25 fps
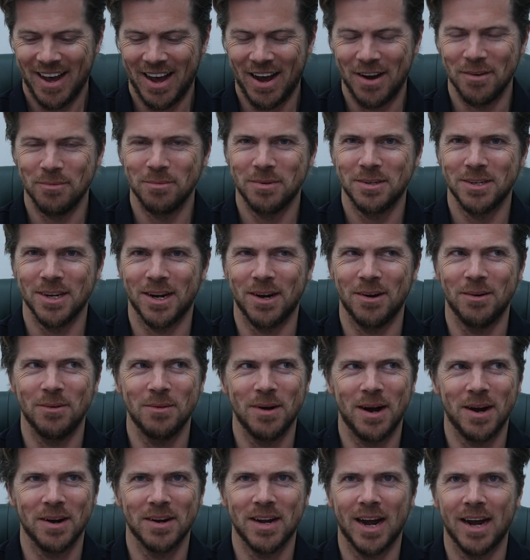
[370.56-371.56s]
I hope
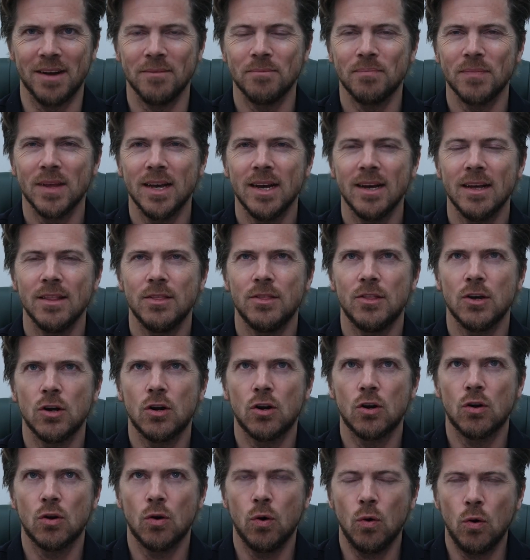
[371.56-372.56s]
so. Okay,
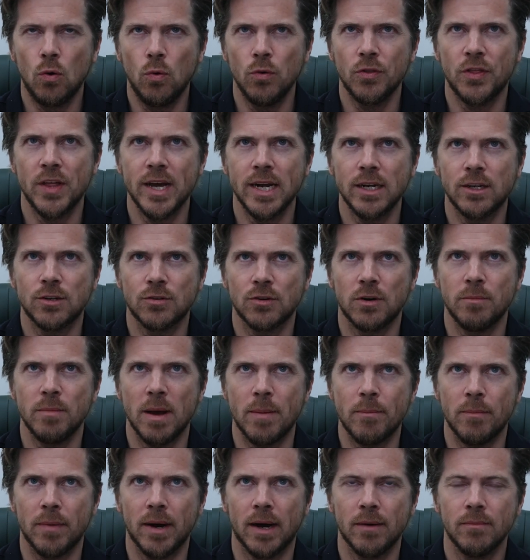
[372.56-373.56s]
the core thing to
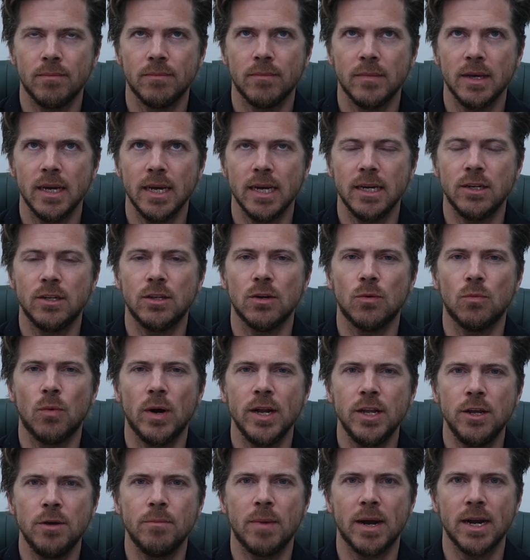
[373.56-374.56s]
remember is that
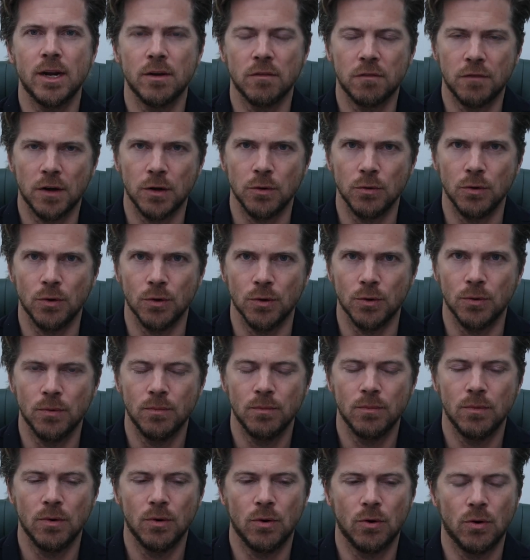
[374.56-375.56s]
when you make a phone
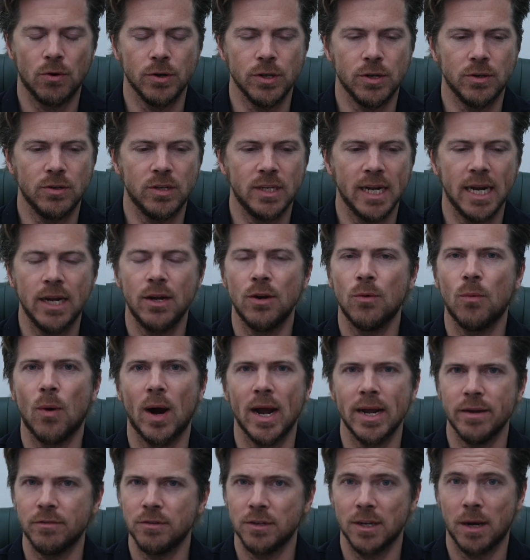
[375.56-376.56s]
call or you send a
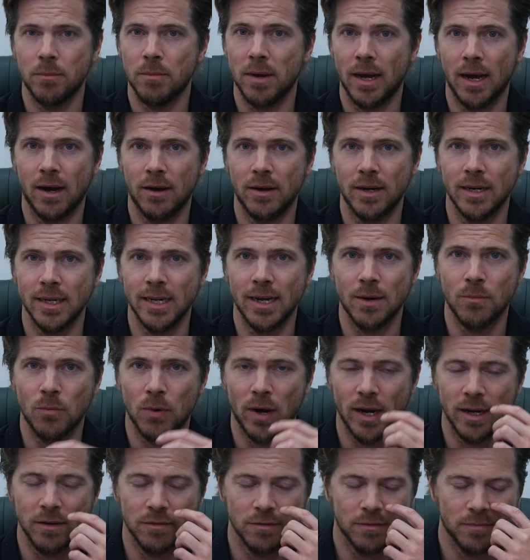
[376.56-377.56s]
wave somehow, an
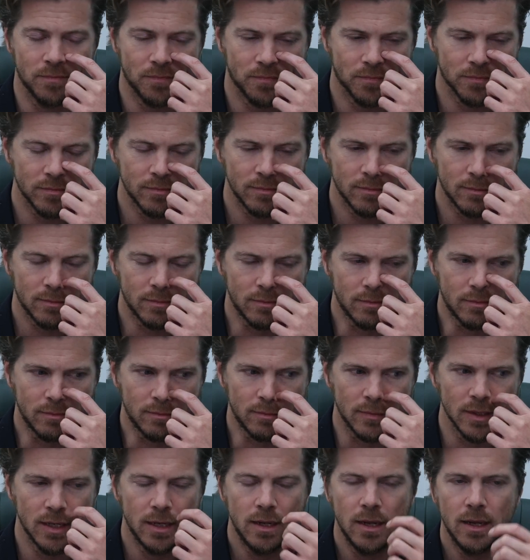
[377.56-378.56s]
EM wave,
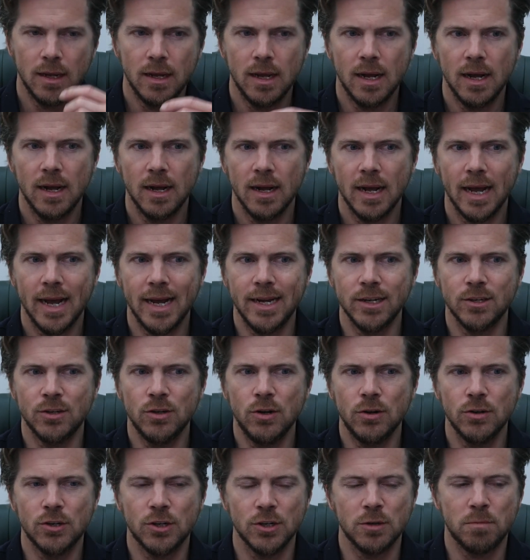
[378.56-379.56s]

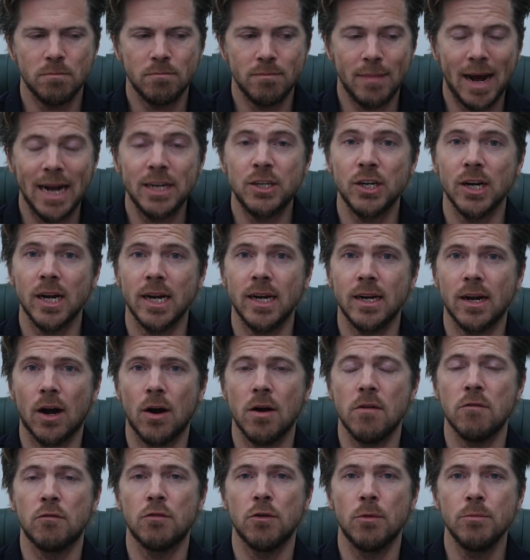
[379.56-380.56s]
it's not just magically
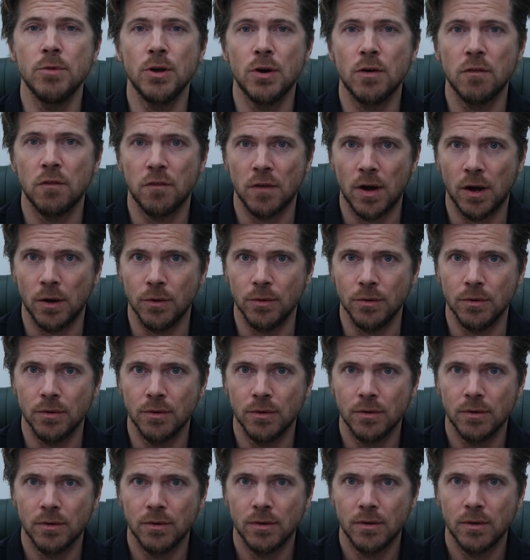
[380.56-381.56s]
going from your
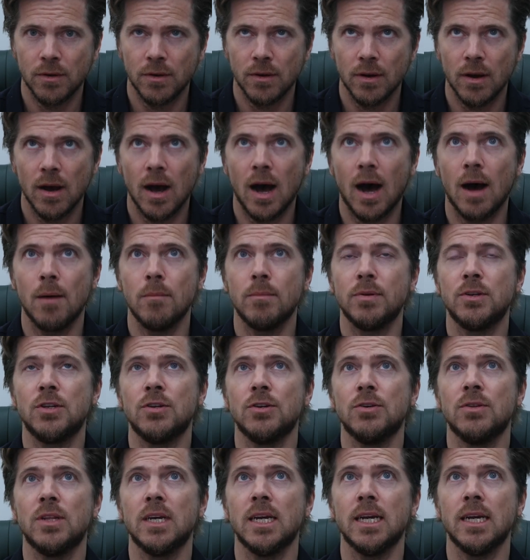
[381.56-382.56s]
phone up
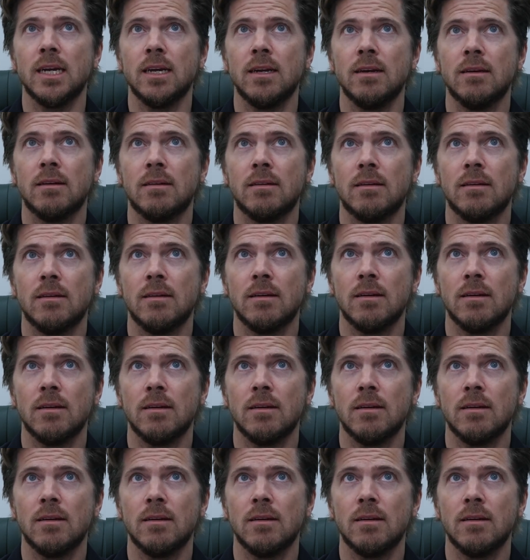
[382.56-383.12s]
to the